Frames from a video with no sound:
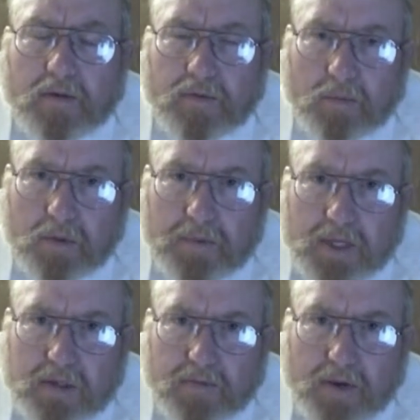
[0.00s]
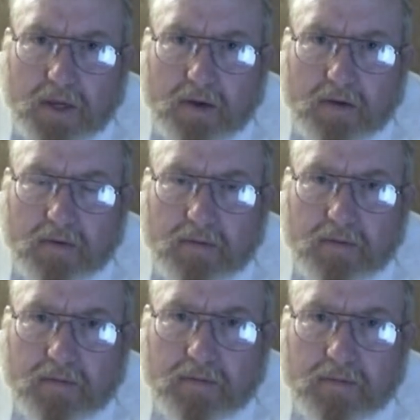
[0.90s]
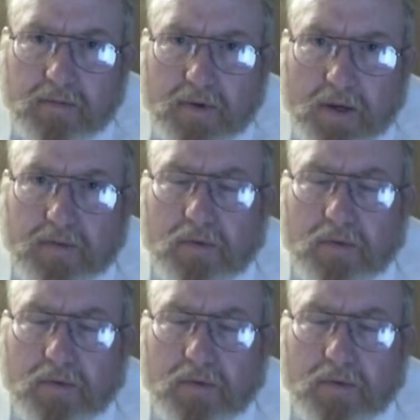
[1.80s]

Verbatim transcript: from the pits of hell and